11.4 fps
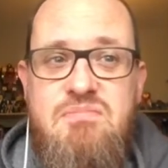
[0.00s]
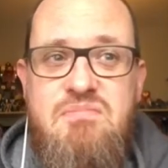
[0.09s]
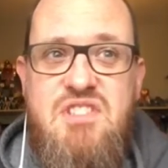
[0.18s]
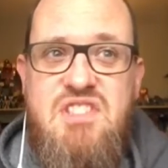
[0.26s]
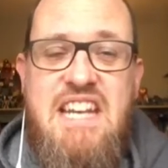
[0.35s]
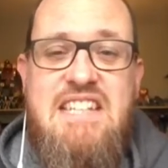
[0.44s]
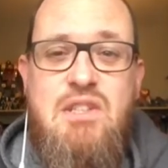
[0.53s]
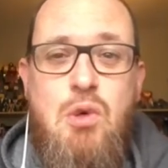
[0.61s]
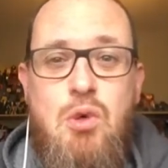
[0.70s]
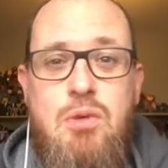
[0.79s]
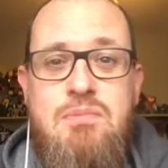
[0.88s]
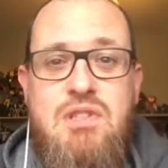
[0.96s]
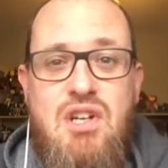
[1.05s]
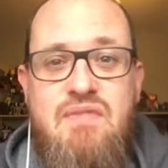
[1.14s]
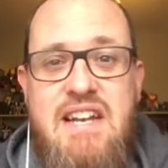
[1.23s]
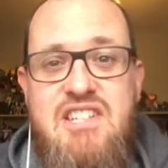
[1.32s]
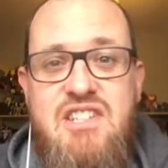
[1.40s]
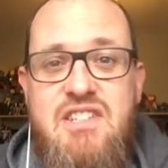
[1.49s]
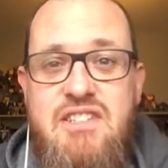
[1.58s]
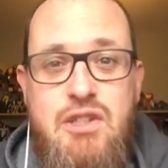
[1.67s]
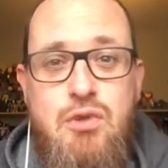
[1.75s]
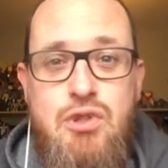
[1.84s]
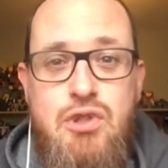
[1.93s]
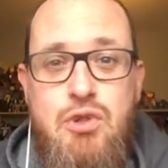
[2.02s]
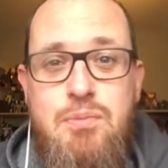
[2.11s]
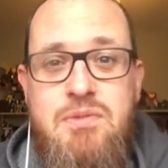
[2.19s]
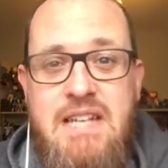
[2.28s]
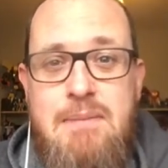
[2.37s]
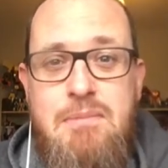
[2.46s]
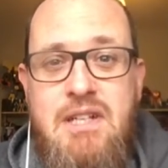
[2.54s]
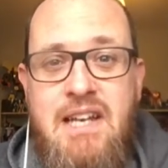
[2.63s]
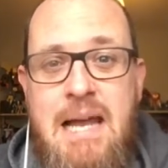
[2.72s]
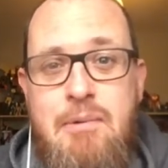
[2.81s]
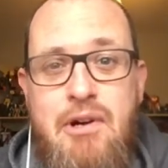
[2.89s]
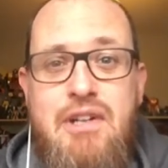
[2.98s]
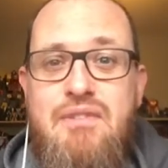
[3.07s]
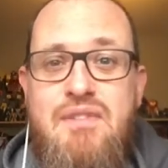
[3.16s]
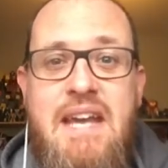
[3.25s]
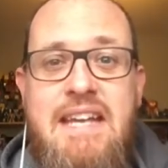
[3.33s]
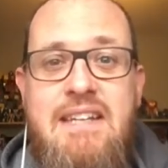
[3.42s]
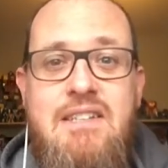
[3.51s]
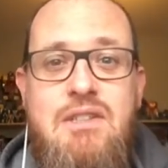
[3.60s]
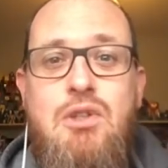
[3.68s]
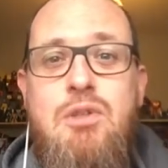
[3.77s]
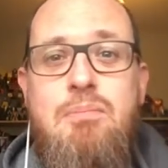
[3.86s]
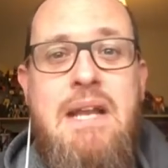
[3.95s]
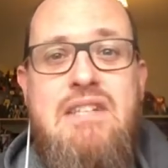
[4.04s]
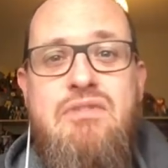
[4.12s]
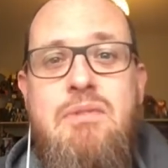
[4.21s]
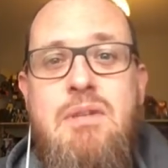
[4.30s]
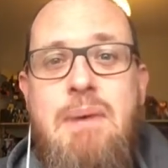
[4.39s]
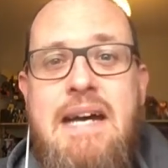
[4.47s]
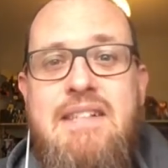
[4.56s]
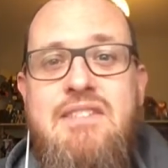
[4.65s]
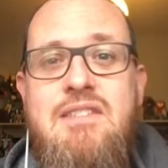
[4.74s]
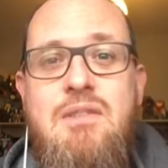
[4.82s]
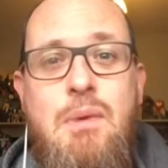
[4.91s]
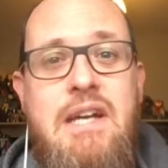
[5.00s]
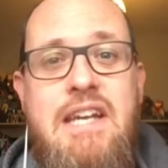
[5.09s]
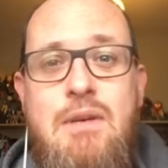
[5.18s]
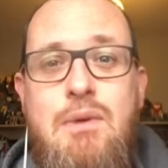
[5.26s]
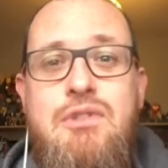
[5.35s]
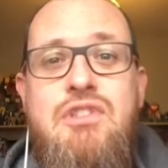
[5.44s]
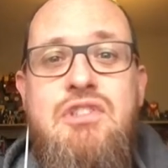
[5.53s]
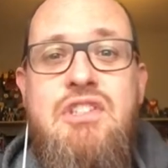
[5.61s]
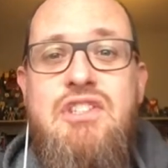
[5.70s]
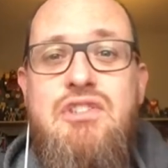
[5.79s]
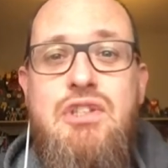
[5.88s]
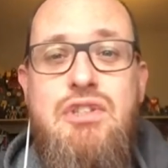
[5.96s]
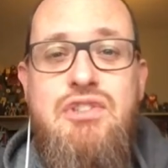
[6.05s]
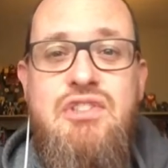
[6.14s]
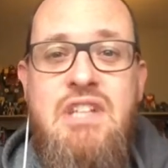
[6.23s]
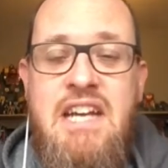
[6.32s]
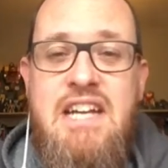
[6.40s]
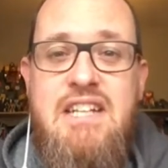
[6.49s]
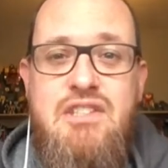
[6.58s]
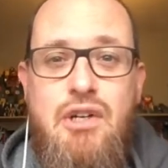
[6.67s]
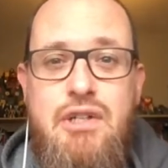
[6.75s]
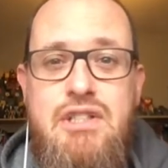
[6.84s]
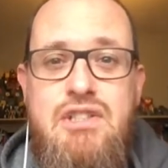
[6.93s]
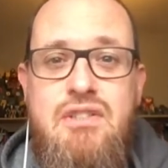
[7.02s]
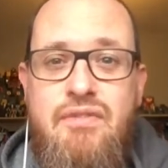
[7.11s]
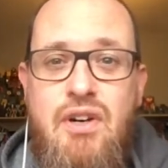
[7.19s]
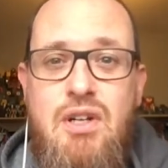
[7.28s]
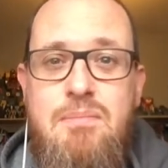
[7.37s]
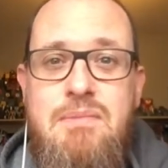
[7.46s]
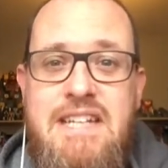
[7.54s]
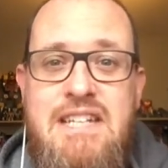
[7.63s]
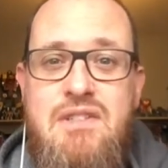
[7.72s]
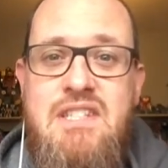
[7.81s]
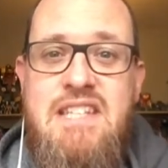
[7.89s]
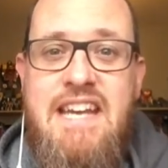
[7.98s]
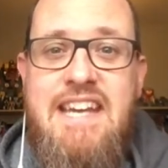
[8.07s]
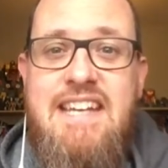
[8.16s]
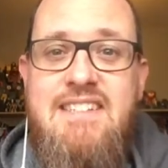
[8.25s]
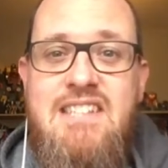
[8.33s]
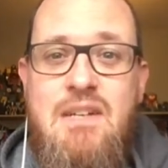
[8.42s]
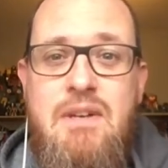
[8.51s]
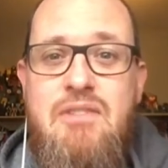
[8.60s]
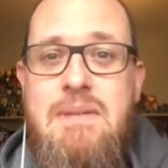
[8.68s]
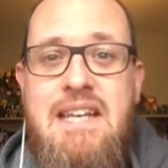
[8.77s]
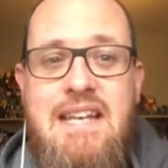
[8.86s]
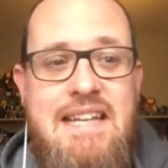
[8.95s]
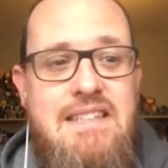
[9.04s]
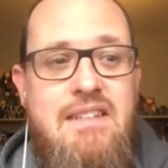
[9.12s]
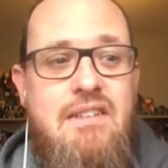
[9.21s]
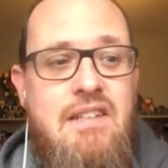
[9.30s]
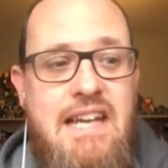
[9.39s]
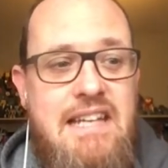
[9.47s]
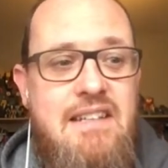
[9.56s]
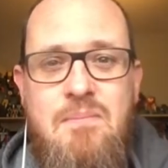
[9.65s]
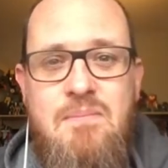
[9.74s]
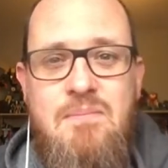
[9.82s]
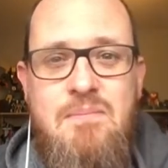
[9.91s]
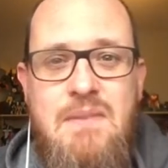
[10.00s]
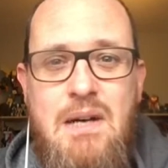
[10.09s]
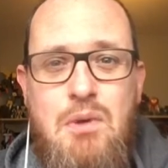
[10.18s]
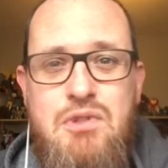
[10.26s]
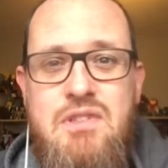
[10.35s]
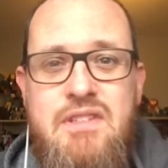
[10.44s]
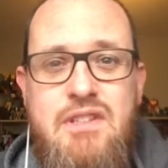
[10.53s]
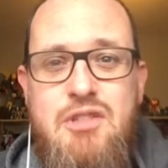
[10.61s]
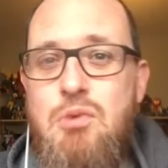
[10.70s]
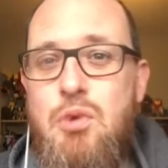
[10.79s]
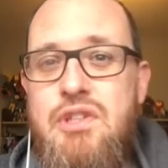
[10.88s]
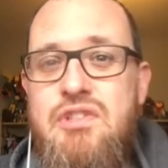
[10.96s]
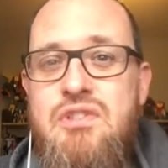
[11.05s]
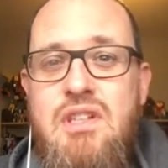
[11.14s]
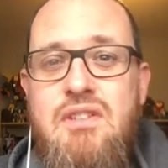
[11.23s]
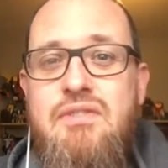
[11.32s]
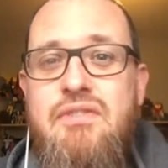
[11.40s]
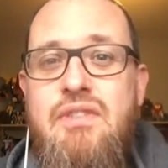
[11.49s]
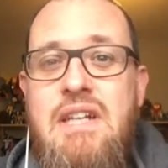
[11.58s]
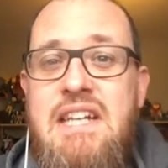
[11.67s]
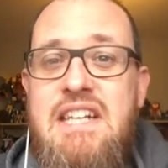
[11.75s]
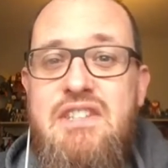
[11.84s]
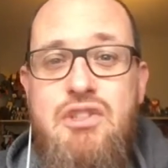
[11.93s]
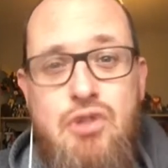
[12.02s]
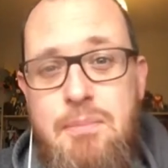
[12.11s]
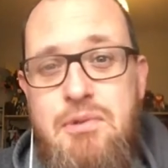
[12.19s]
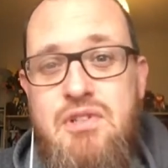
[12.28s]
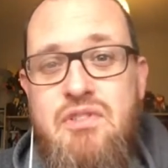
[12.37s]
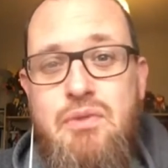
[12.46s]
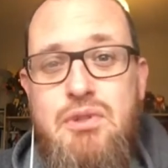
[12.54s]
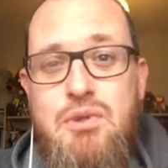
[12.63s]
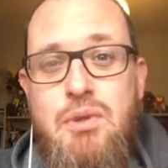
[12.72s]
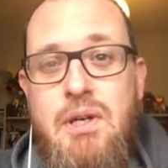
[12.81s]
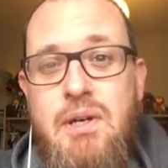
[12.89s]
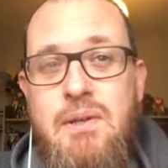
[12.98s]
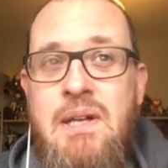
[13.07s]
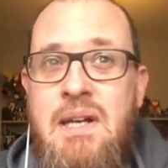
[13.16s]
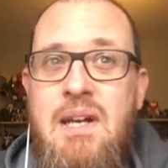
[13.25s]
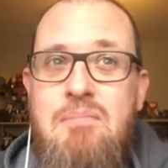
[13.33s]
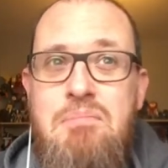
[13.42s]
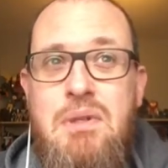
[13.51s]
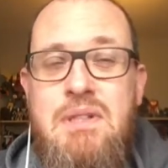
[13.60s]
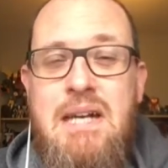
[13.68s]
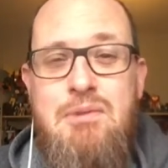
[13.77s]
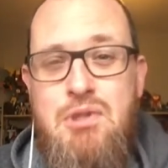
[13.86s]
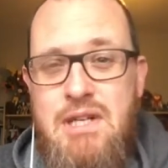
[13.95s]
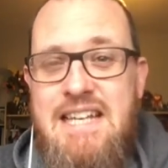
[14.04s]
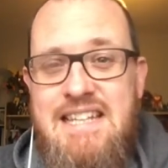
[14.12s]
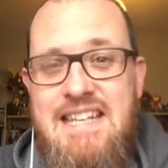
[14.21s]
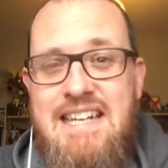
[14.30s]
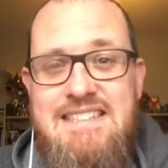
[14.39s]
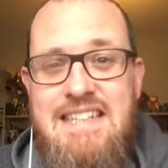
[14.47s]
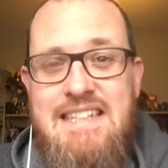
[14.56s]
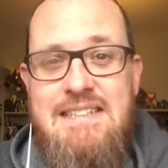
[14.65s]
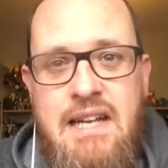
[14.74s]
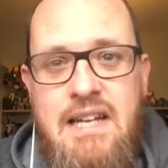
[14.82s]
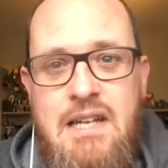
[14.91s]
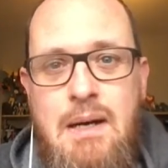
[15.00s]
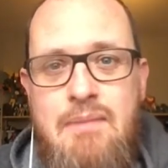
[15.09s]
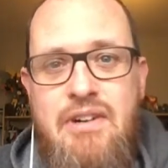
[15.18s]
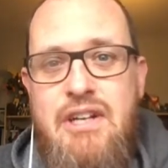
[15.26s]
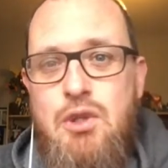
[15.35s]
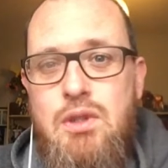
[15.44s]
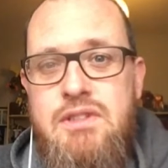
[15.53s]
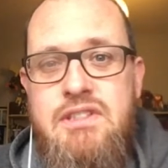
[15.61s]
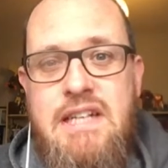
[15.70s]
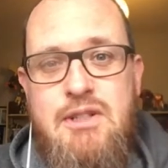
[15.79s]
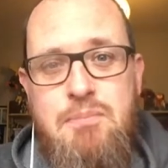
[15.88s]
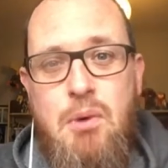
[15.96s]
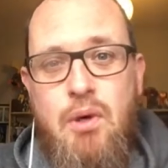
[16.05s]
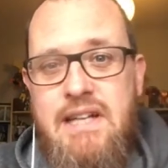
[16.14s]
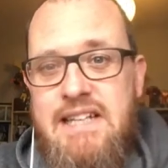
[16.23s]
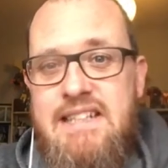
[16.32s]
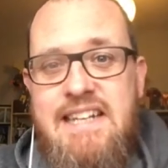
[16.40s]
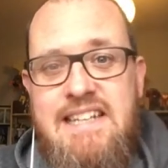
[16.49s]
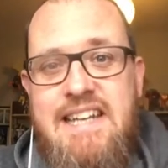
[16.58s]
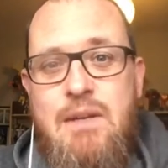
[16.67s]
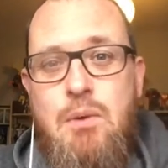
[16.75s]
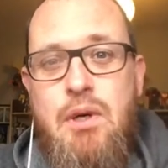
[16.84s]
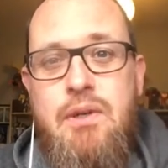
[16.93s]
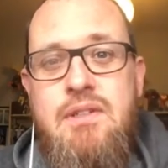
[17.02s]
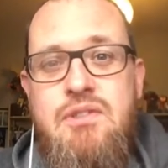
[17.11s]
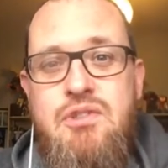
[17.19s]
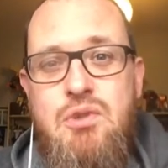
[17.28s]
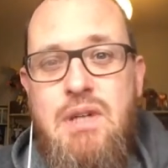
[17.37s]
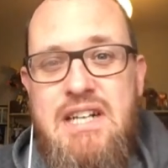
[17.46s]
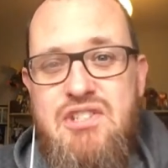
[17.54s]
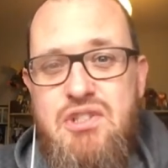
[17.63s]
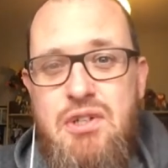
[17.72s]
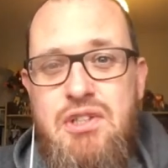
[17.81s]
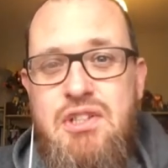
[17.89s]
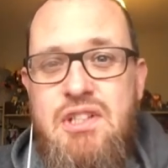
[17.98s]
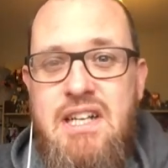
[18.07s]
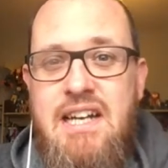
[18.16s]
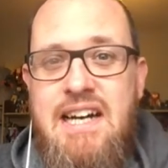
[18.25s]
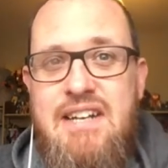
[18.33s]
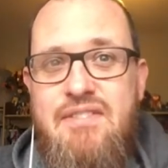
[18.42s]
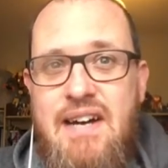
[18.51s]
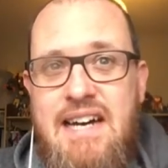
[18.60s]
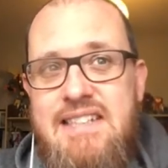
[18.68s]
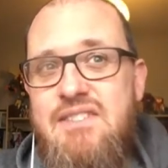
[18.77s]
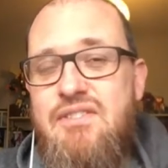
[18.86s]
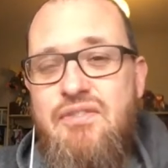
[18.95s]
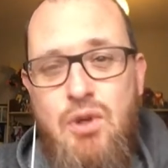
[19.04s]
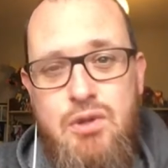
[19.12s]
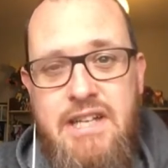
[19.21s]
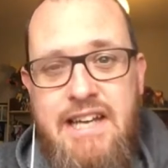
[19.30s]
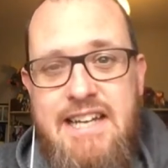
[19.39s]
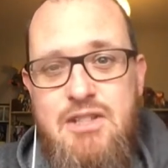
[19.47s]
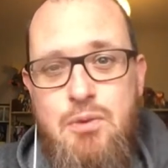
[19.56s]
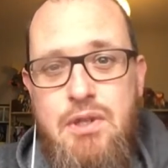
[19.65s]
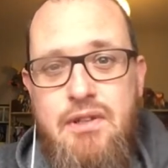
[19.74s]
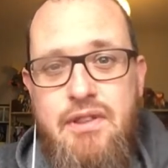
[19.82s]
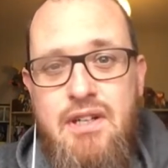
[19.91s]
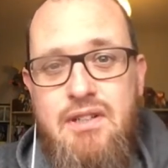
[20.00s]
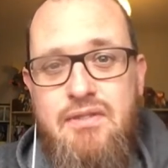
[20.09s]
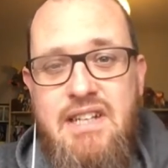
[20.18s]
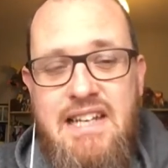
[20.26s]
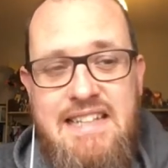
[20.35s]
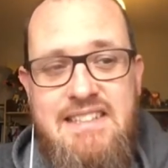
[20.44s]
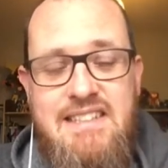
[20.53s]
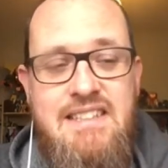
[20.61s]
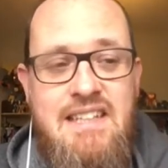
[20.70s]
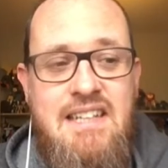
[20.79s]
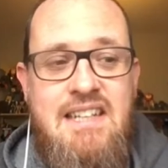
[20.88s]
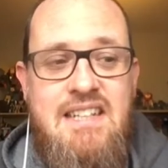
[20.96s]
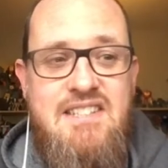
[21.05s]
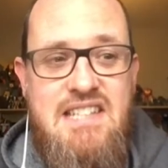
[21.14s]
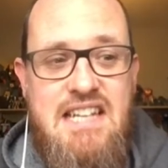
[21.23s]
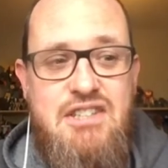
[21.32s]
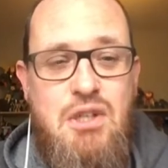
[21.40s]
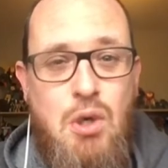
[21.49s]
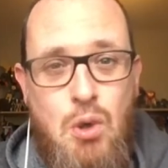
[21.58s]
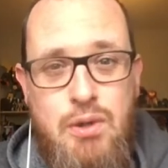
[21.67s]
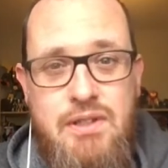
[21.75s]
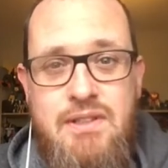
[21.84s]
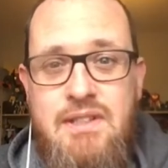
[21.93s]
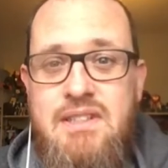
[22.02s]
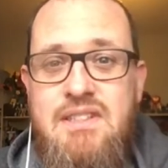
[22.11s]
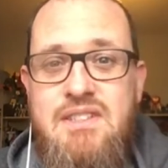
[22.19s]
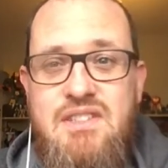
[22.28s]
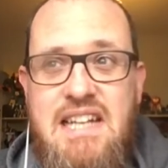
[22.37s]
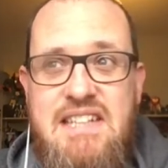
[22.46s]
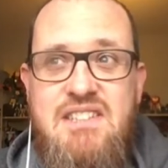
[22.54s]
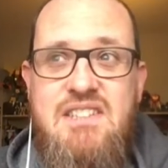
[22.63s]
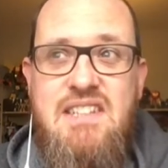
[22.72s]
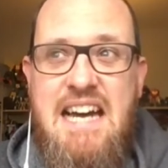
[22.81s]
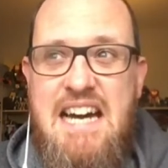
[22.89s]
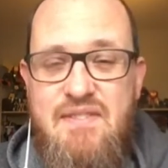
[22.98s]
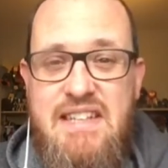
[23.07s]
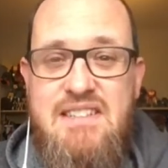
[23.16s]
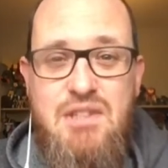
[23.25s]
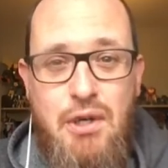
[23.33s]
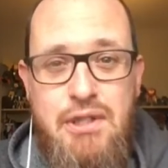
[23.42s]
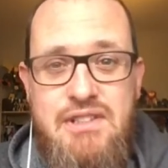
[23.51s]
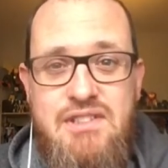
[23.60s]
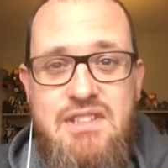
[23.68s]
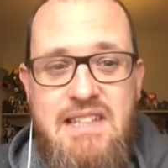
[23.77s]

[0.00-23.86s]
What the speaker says: stay-at-home convention YouTube type collaborative thing called Blast from the Past, where he wants us to discuss toys from each of the decades that we have been collecting in. That wasn't the smoothest of descriptions of what's going on, but I'm sure you get the idea. Now, I'm very old, and I was born in 1981, so as such, I have had 4 decades worth of collecting slash hoarding slash having toys.